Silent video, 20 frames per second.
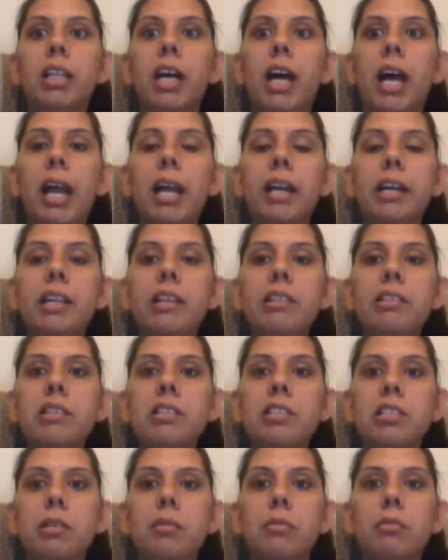the IT
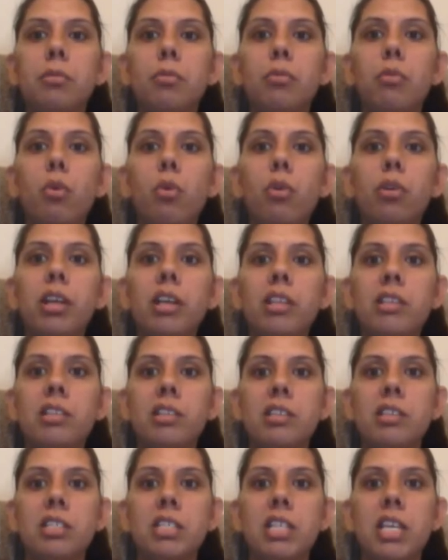systems more
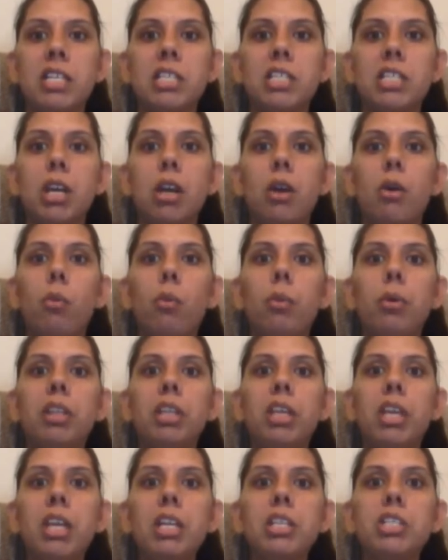consistent
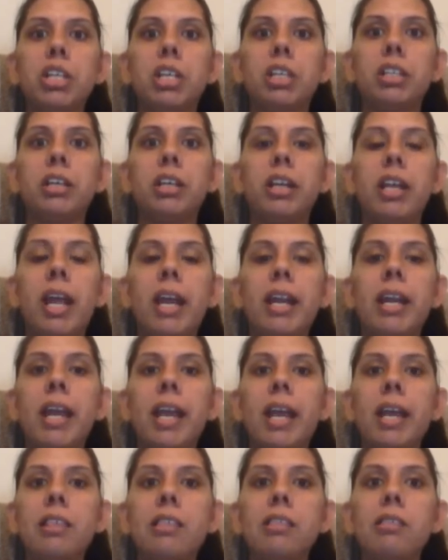with each other and
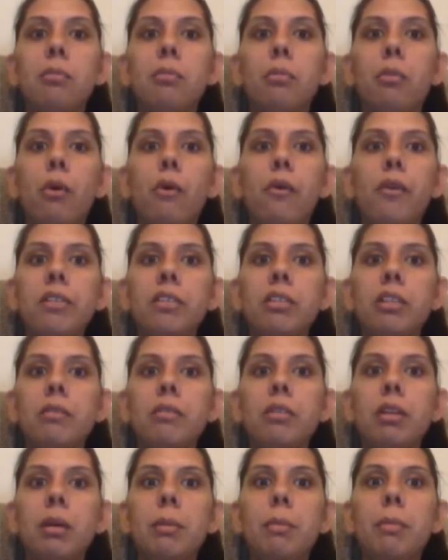hence more
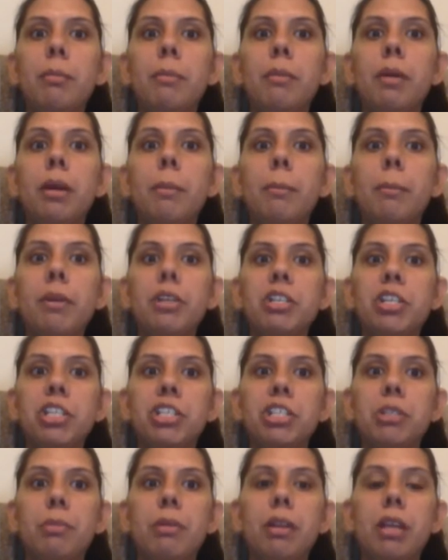easily
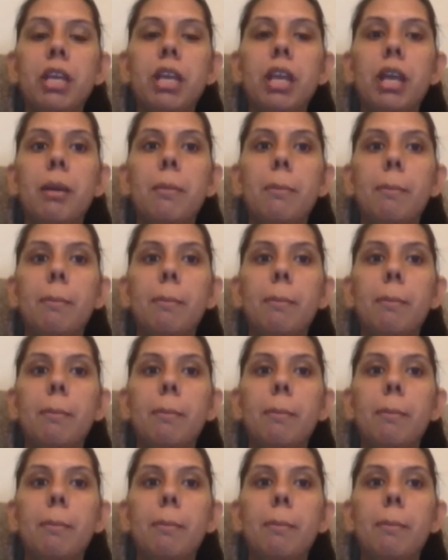predictably